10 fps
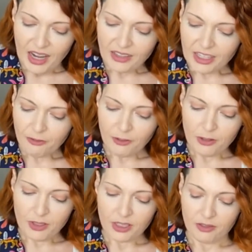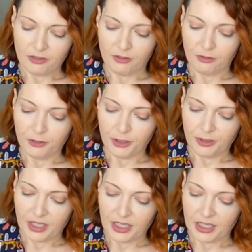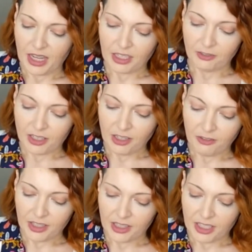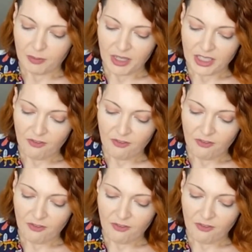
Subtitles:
like frozen fruit inside of stuff like this because I